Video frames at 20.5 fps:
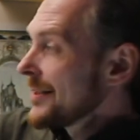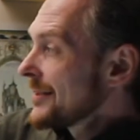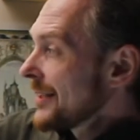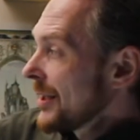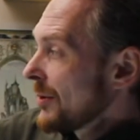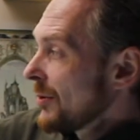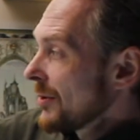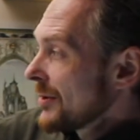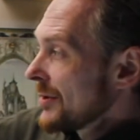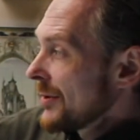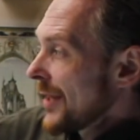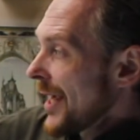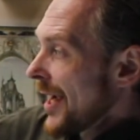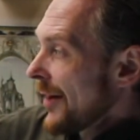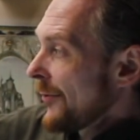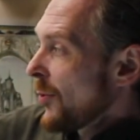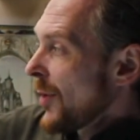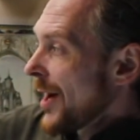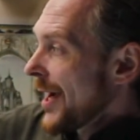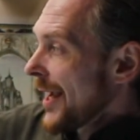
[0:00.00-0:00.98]
is equal to
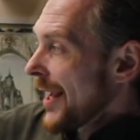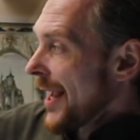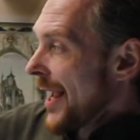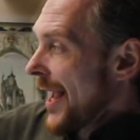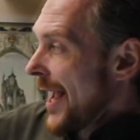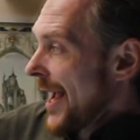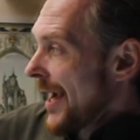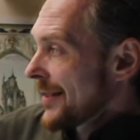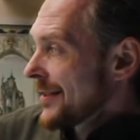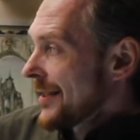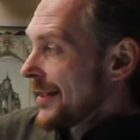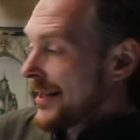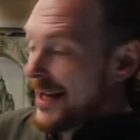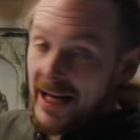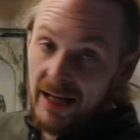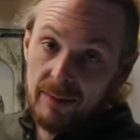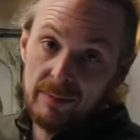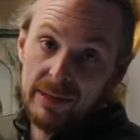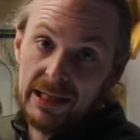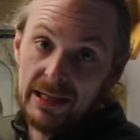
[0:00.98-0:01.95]
fyx at
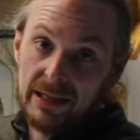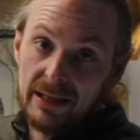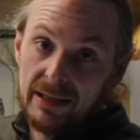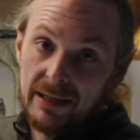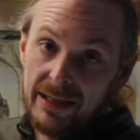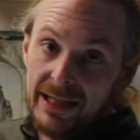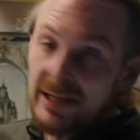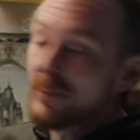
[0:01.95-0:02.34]
AB.